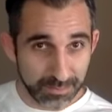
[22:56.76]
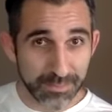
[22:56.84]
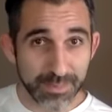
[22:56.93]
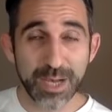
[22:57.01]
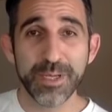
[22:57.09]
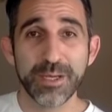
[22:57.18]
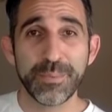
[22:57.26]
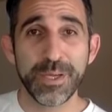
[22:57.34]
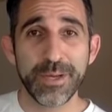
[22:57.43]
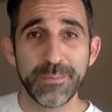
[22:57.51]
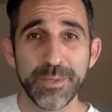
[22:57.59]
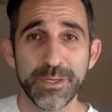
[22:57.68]
Not being able to pay
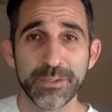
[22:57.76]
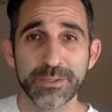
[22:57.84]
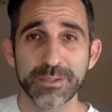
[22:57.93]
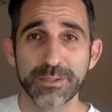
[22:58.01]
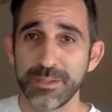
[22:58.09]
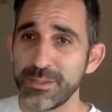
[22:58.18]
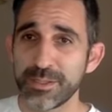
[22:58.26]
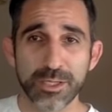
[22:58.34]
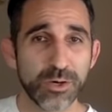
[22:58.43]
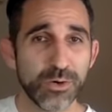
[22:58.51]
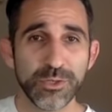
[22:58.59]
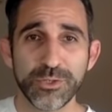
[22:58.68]
my bills,
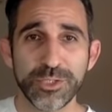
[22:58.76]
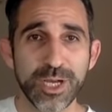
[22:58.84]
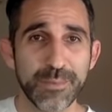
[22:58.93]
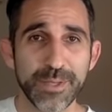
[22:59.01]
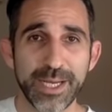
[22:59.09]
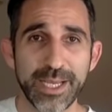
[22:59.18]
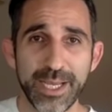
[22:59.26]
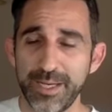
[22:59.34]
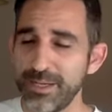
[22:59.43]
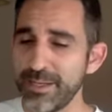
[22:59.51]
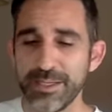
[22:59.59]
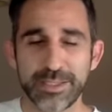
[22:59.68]
going to a job that I
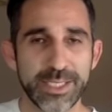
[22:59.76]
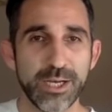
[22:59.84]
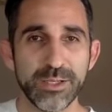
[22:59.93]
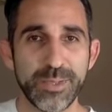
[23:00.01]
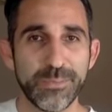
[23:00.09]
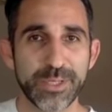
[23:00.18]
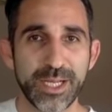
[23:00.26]
hate, telling the people that